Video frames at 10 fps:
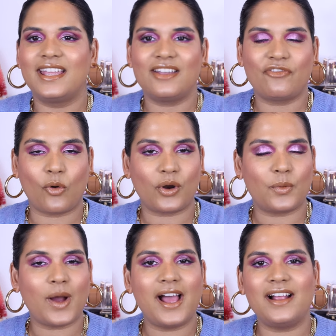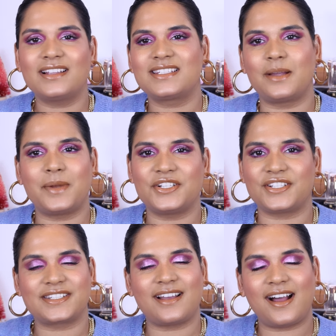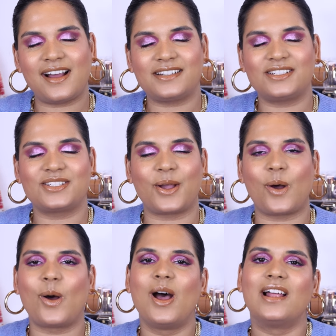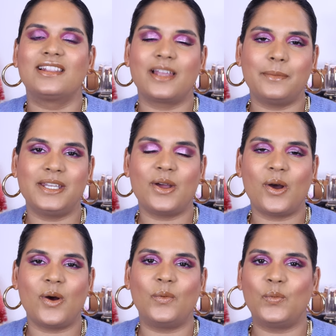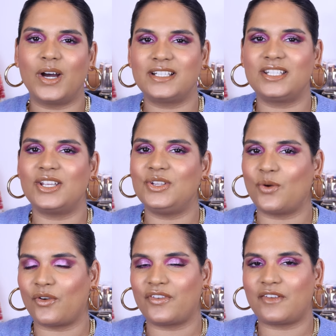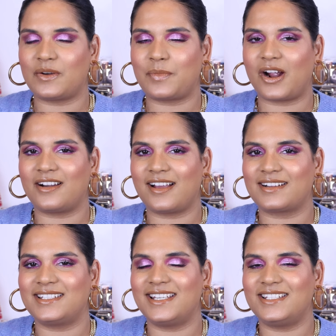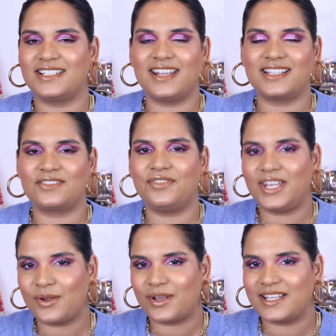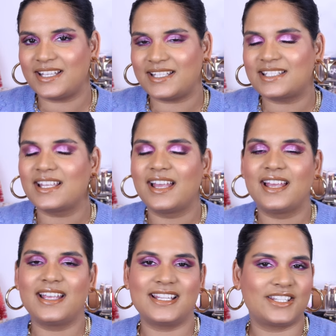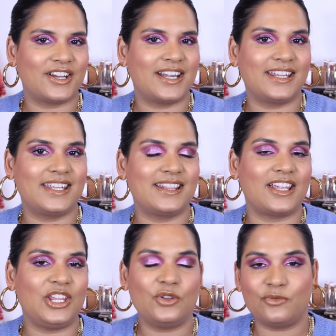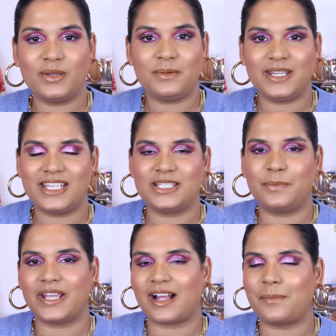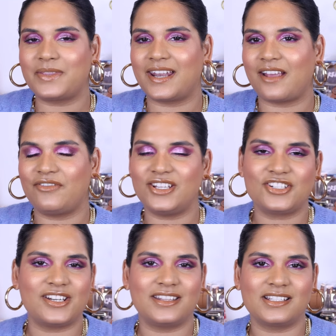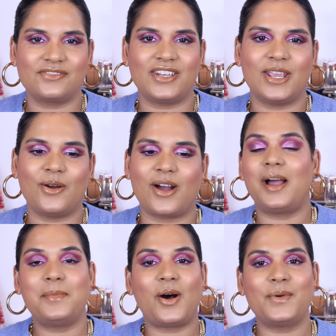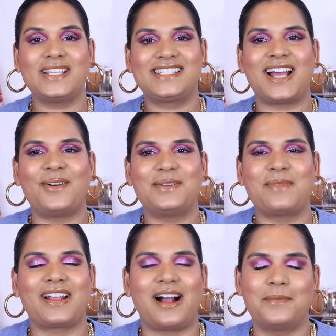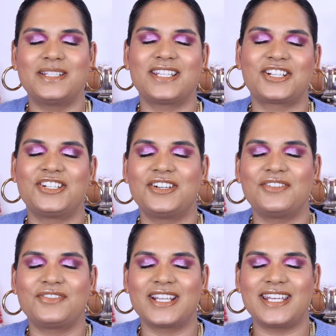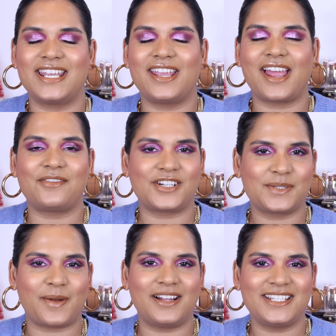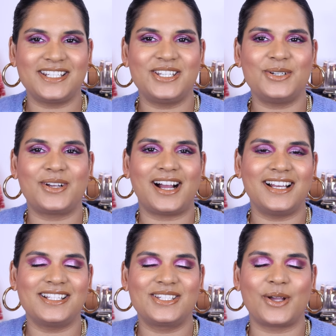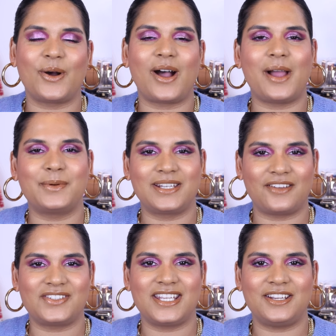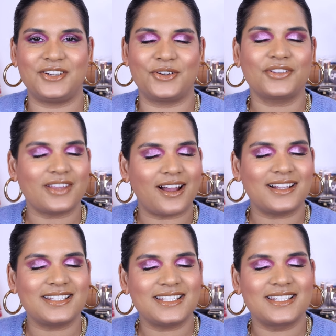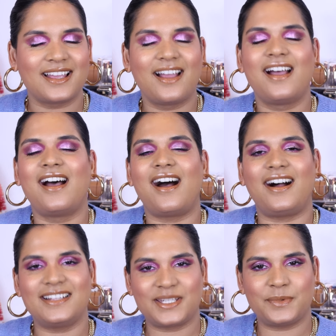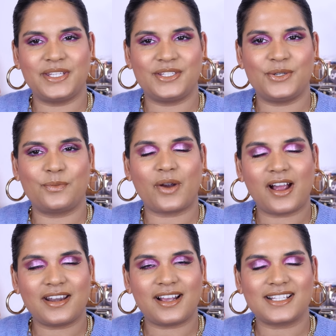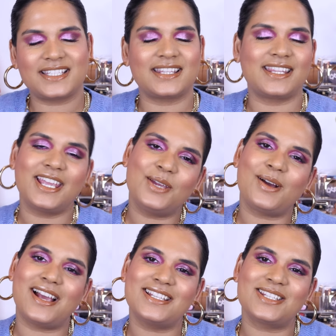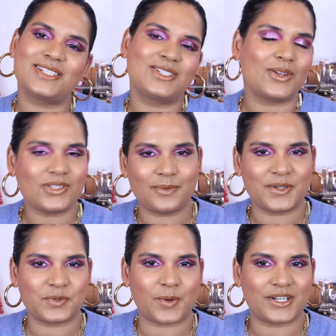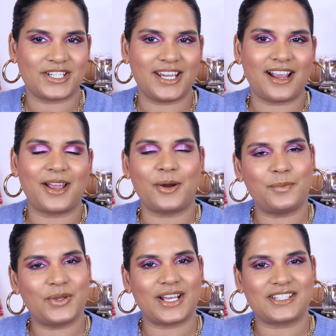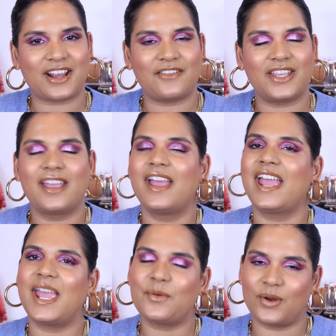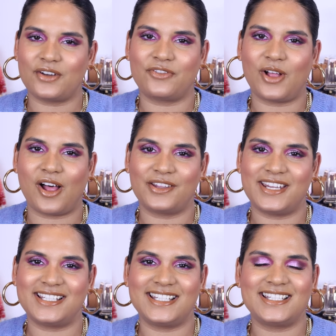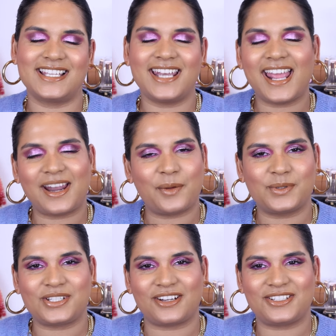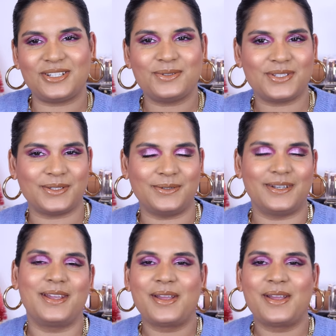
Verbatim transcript: for a while, some I just got. So let me know what your favorite product in today's video is. Is there anything that you've been meaning to pick up that I featured in this video? I'm always down in my comment section reading and responding to you guys, so I would love to hear your thoughts on some of these new products. Thank you guys so, so much for watching. I hope you guys are having a wonderful holiday season, and I will talk to you soon.